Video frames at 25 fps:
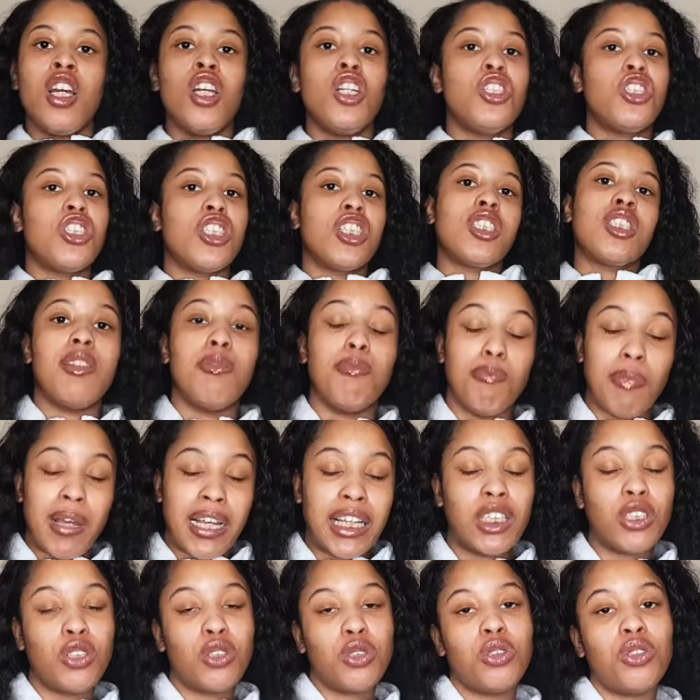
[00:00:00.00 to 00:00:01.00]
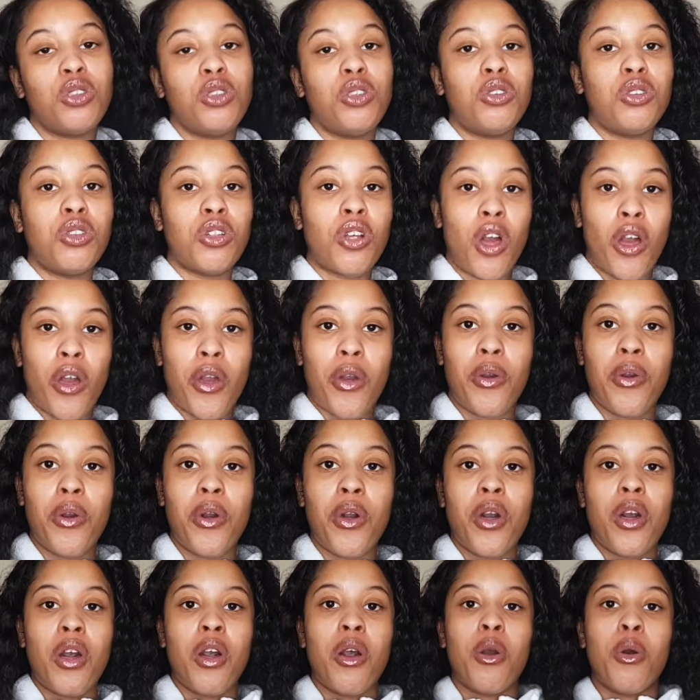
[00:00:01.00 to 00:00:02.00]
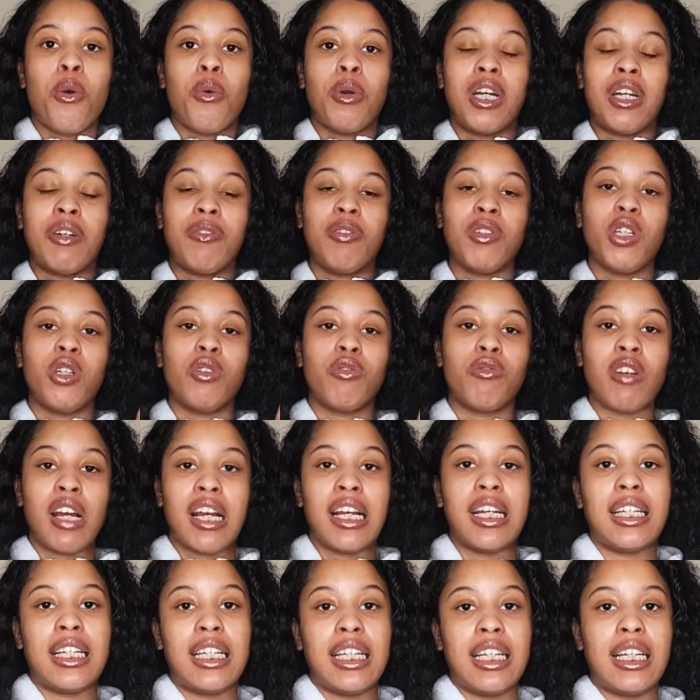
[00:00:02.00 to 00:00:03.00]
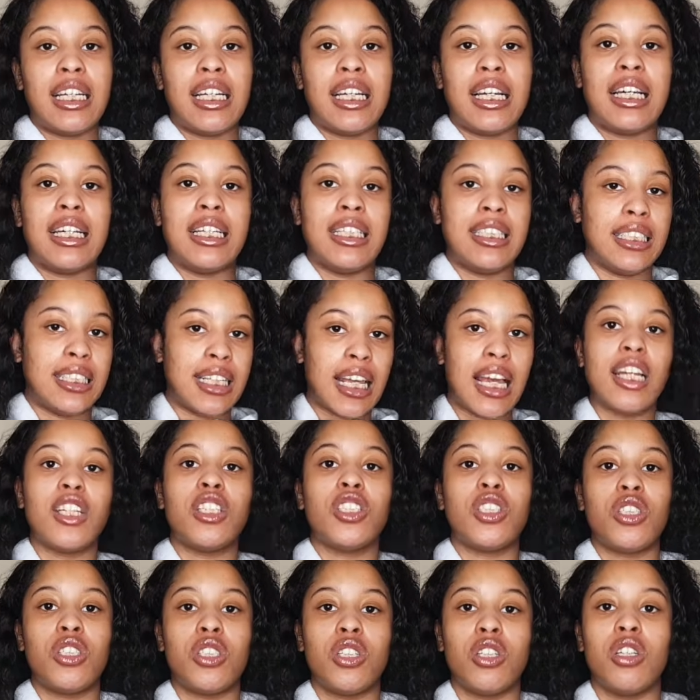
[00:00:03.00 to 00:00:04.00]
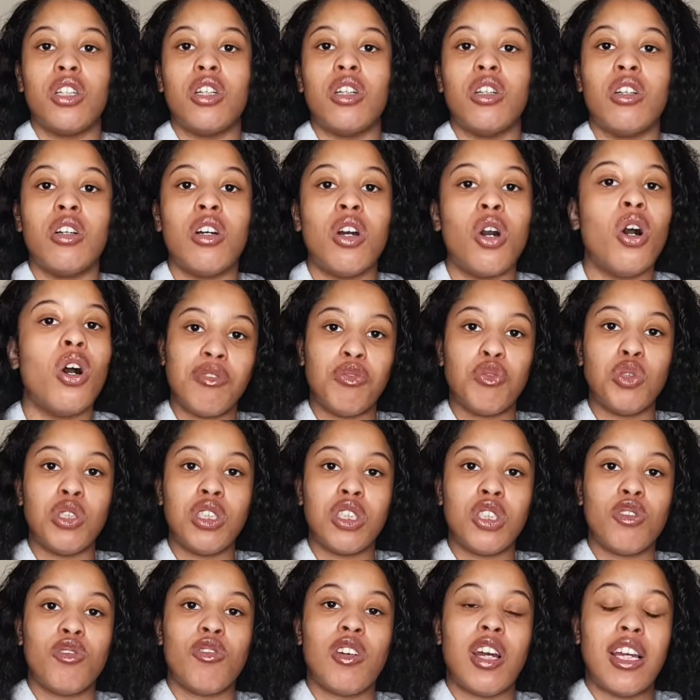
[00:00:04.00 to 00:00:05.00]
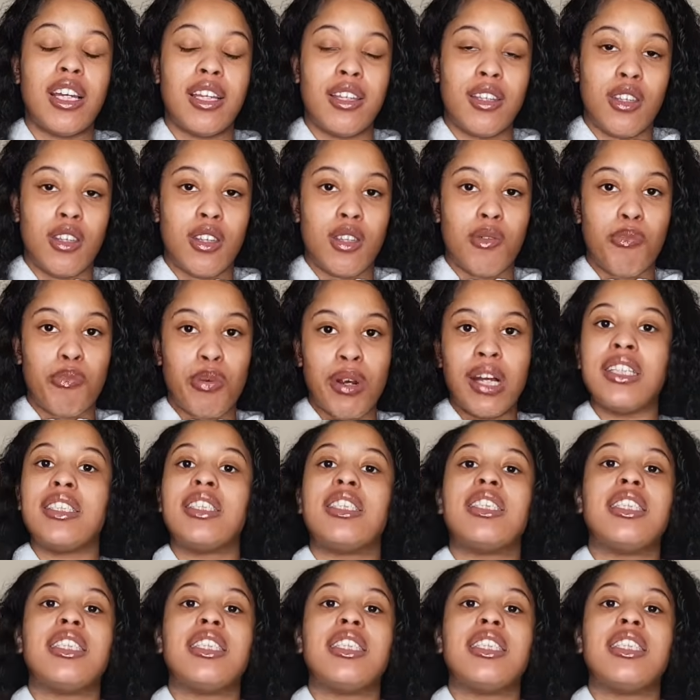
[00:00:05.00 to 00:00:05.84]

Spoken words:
Just make sure you know, whenever you're writing an intention, you need to write it in the present